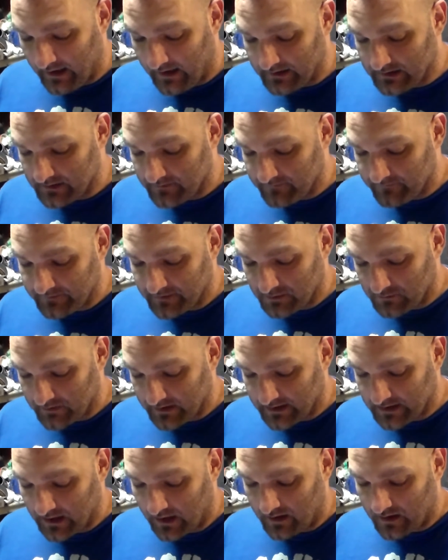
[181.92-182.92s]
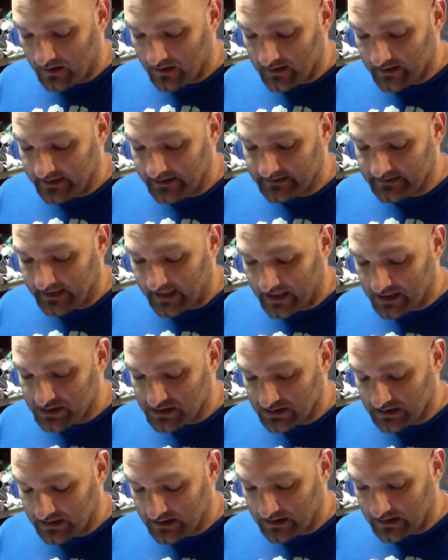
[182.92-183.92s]
and the rear gunner is
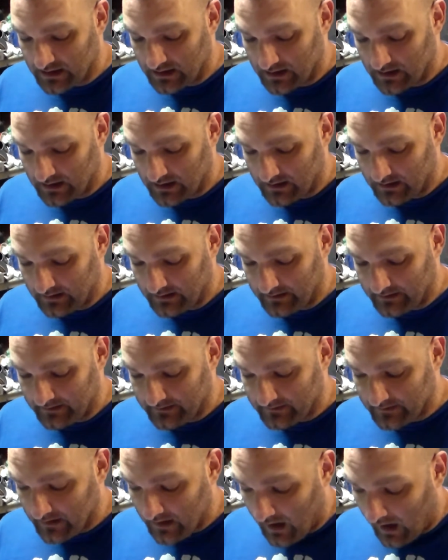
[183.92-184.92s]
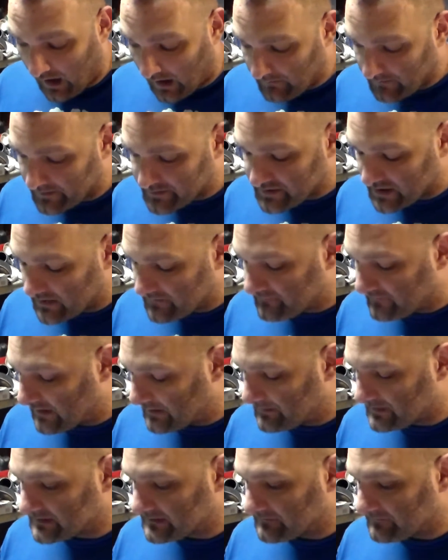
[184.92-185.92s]
actually, I'm going to try and
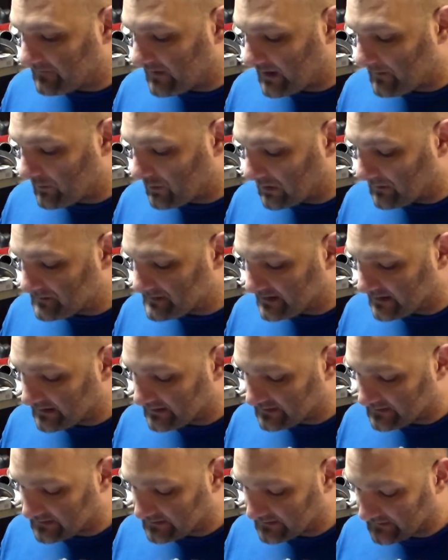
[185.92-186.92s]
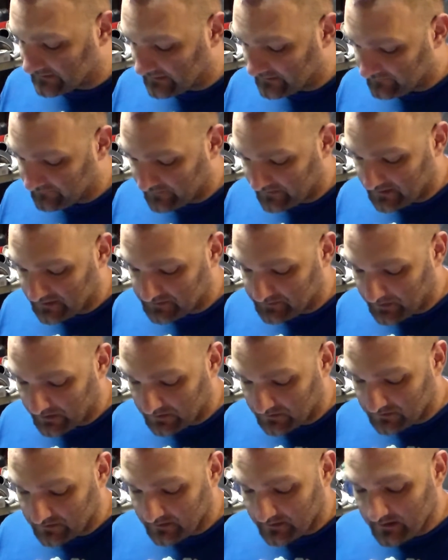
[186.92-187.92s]
find me some fiber optics for this
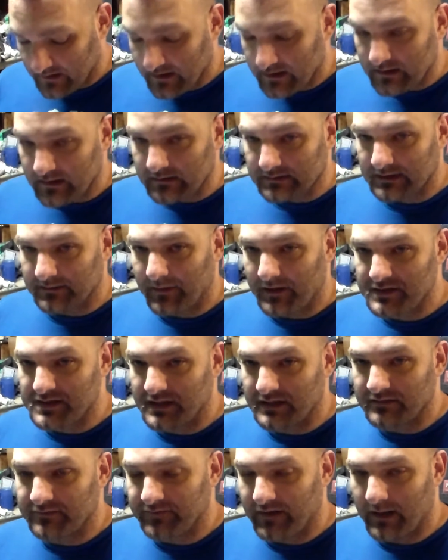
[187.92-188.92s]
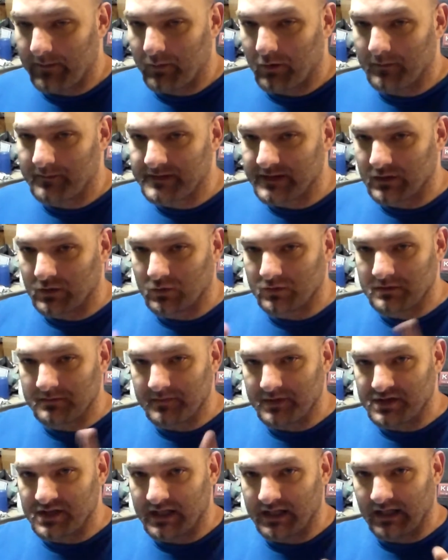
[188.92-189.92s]
build, because I'm actually going to fiber optic all the
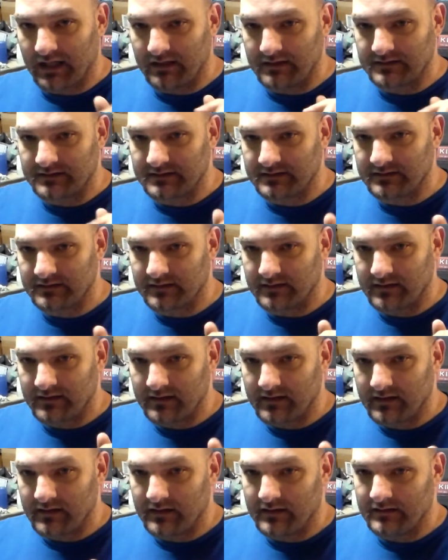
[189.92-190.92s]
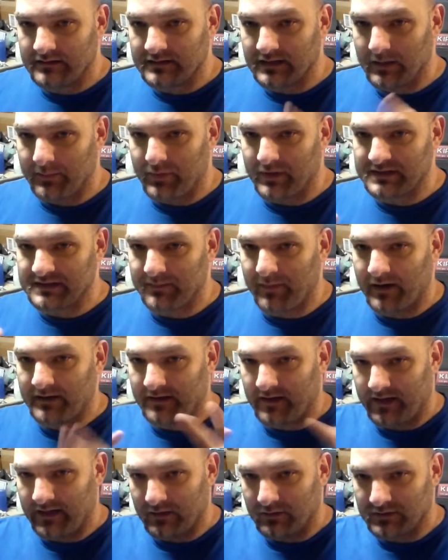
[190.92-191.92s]
machine guns. So I press a
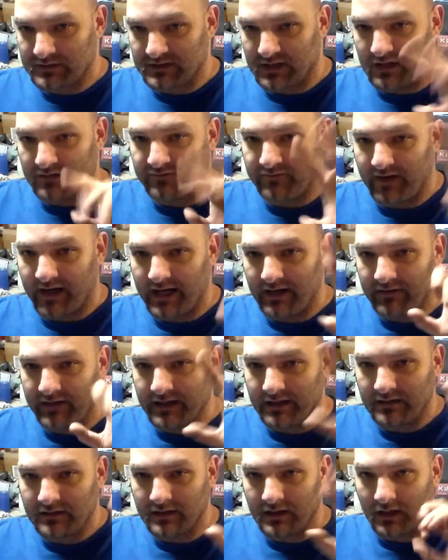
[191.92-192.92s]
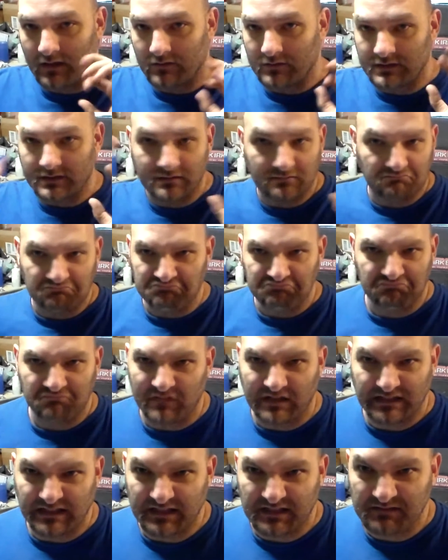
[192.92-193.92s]
button and they all start firing, you know, just
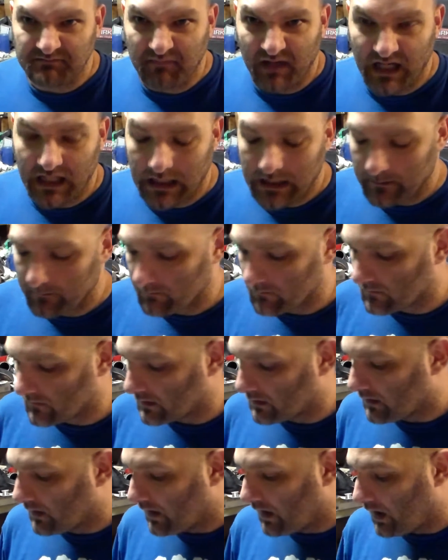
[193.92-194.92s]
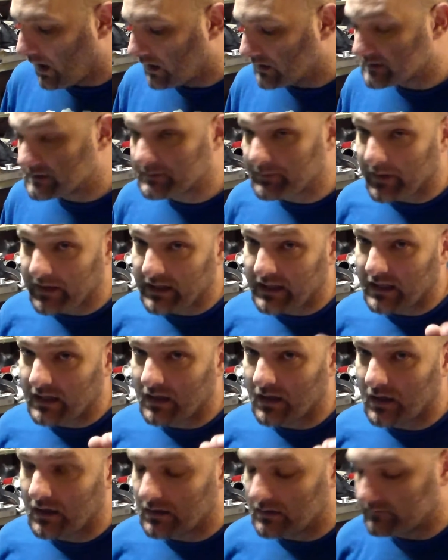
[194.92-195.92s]
because it's me.
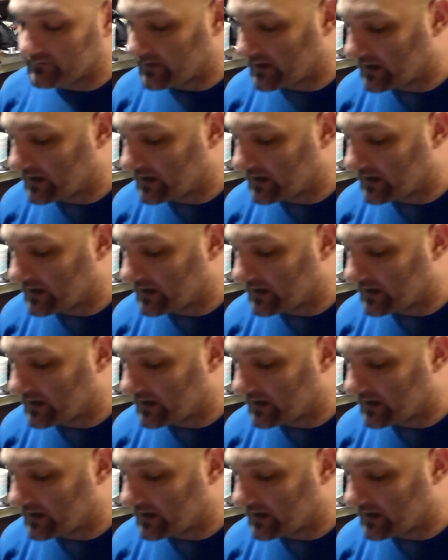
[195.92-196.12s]
Speaking of